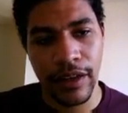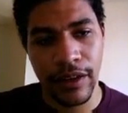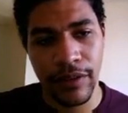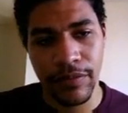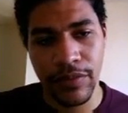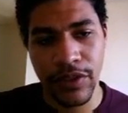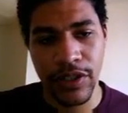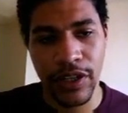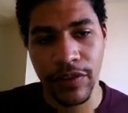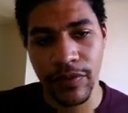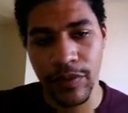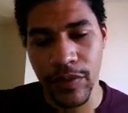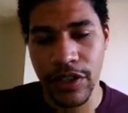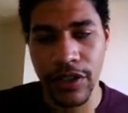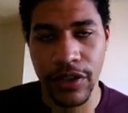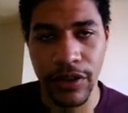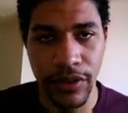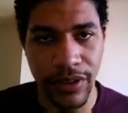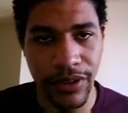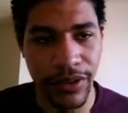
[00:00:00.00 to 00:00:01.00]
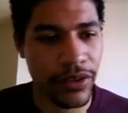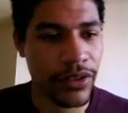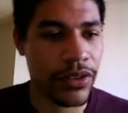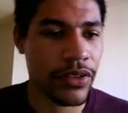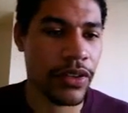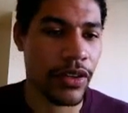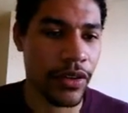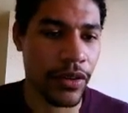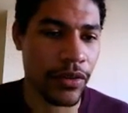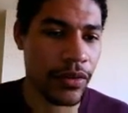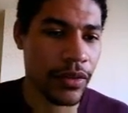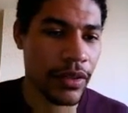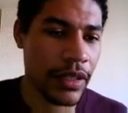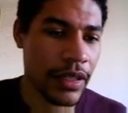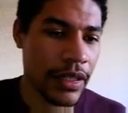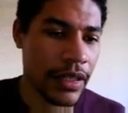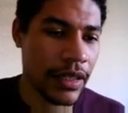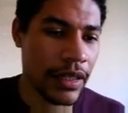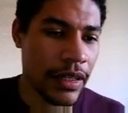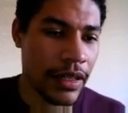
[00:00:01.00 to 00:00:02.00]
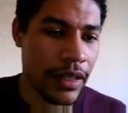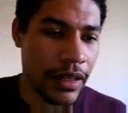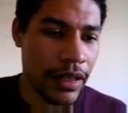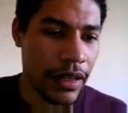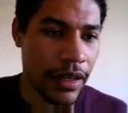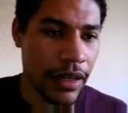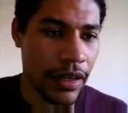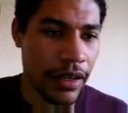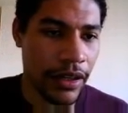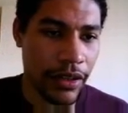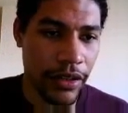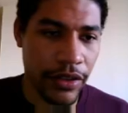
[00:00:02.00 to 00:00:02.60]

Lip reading: set of materials. So you